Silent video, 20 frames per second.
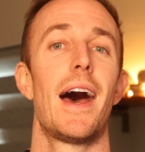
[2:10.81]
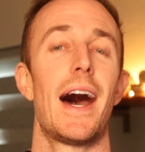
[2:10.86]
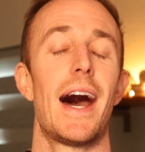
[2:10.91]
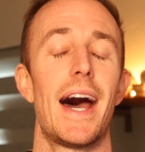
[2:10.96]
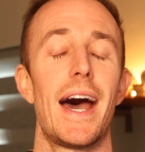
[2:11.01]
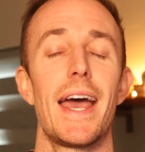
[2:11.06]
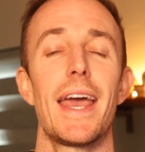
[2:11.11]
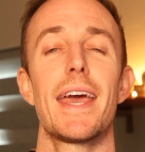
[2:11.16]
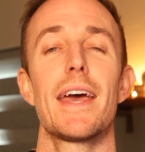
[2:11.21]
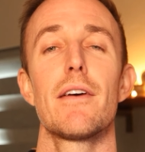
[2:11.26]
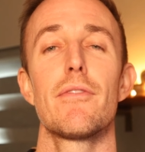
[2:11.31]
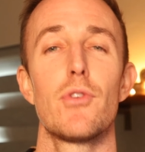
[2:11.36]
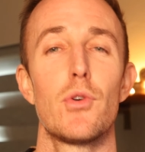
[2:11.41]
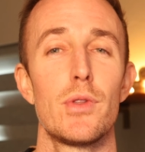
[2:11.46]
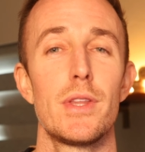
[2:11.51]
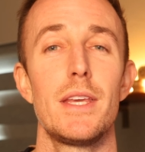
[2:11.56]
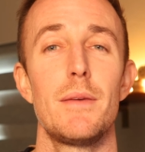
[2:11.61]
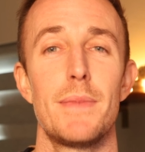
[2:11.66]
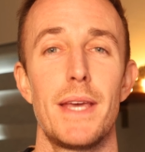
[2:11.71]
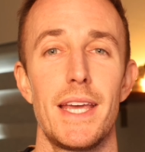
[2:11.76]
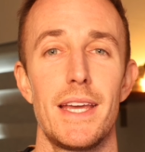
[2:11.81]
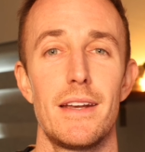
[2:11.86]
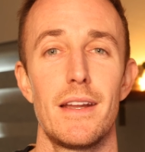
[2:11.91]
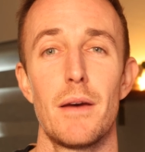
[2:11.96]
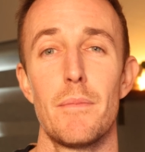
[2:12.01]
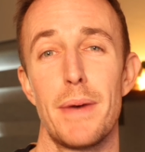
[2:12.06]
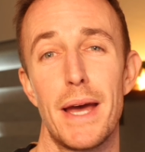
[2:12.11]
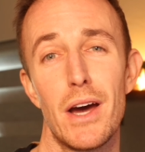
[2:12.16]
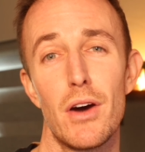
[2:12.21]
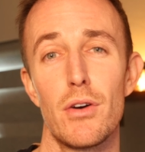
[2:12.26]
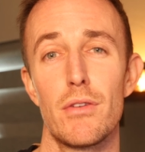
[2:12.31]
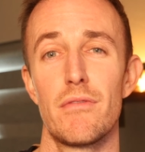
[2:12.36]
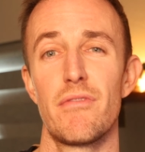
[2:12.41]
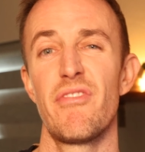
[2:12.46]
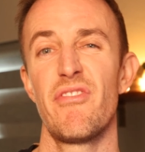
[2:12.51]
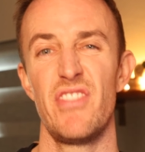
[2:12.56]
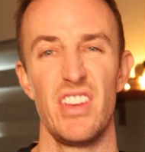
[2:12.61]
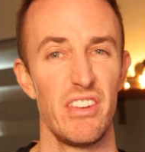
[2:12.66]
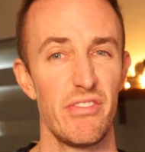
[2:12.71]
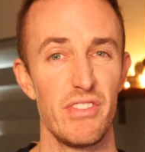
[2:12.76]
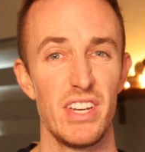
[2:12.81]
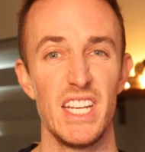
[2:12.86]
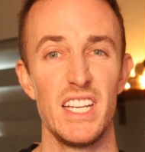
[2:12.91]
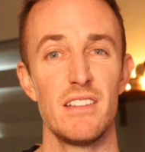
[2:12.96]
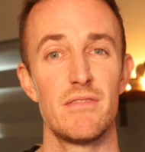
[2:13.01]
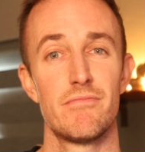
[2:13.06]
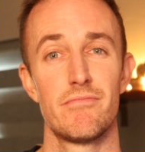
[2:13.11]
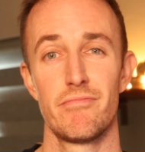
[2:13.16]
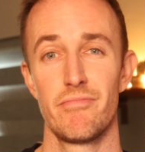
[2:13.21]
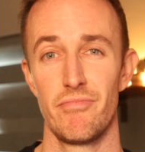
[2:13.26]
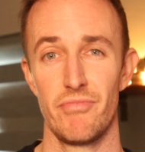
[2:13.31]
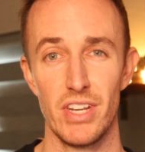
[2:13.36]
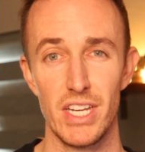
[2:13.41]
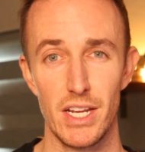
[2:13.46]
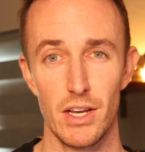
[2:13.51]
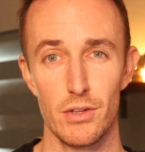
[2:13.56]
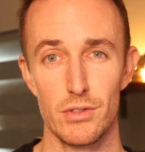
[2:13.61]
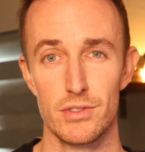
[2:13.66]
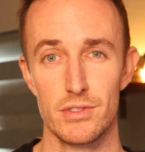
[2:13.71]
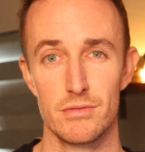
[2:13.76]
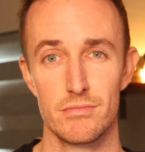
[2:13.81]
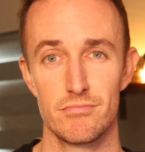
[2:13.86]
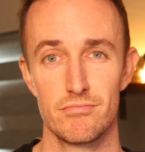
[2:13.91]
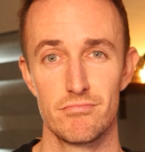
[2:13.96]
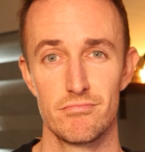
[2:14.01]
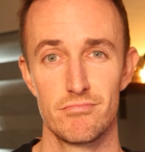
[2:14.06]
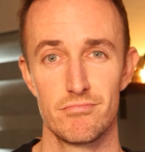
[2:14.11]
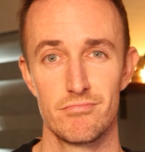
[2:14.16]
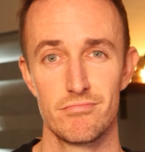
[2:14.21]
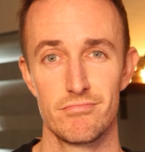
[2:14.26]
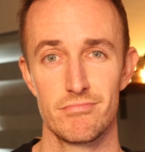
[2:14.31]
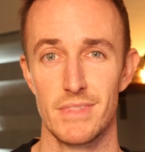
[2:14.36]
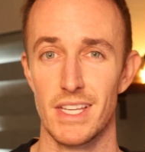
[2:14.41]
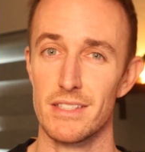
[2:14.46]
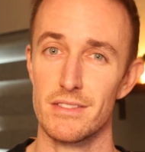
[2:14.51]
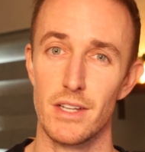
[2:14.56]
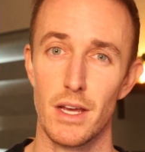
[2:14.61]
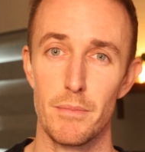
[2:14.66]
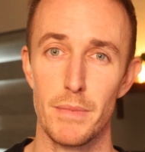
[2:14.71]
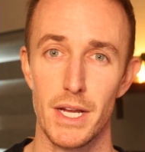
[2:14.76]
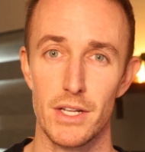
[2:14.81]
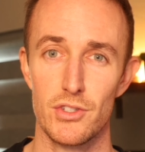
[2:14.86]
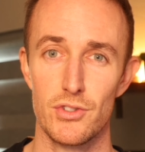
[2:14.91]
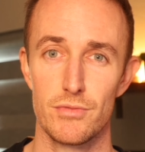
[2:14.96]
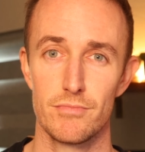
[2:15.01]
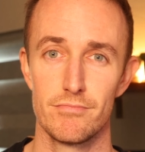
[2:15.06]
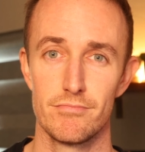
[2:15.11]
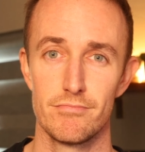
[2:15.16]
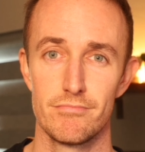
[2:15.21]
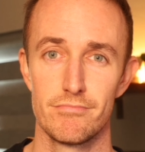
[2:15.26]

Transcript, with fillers: I have only made about 50 videos. That's not much.